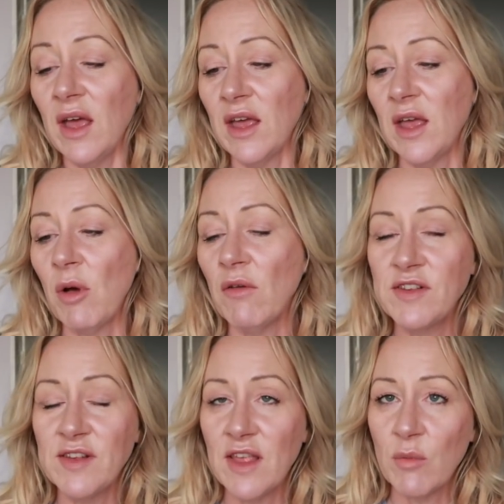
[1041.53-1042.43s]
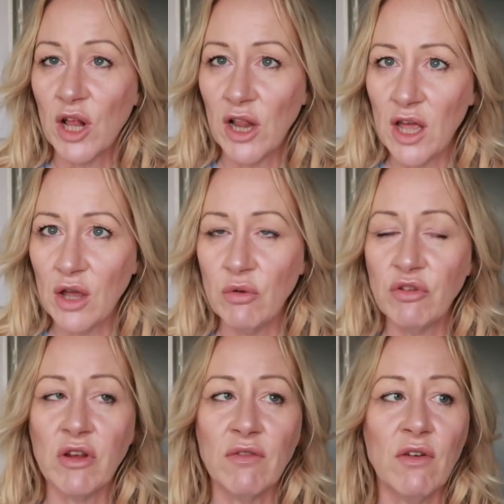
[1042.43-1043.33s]
Obviously they were
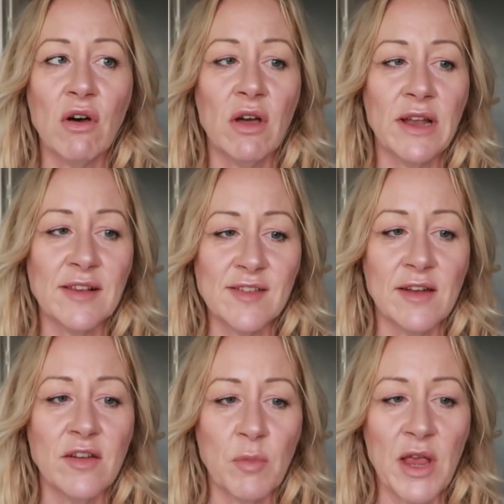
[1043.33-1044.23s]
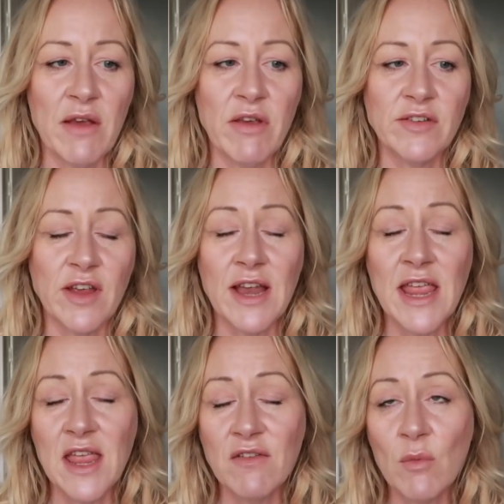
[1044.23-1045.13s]
closed for an extended period, and
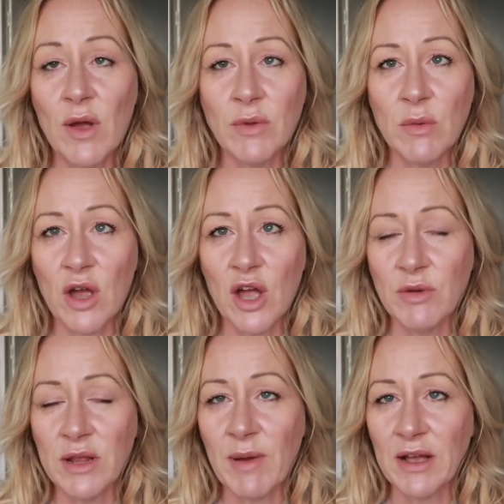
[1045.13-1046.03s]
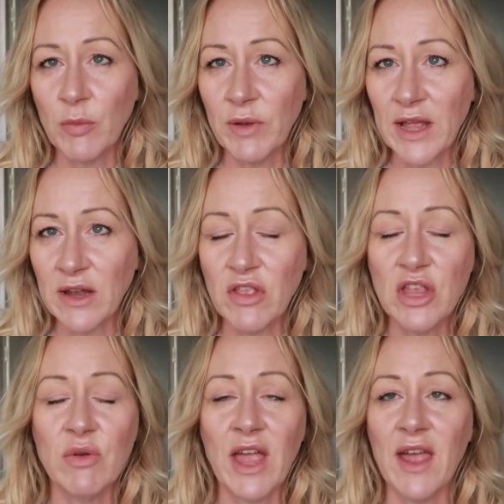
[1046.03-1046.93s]
even when we were opening back up again in
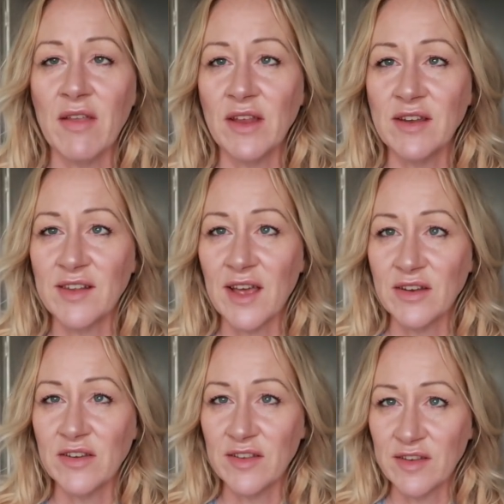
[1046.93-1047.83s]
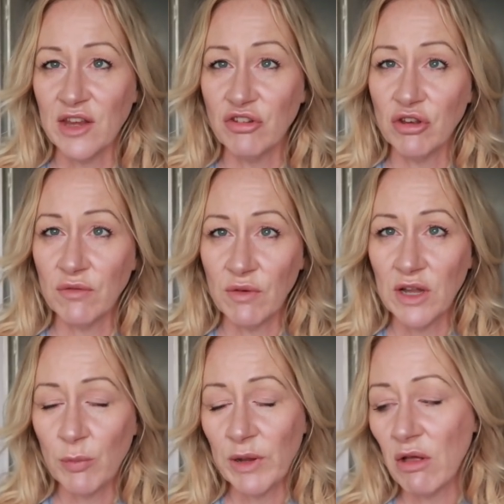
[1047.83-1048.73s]
the UK, they decided to stay shut for a
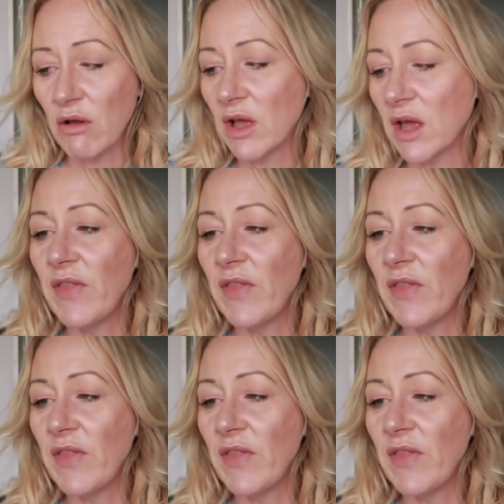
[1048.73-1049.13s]
little bit longer.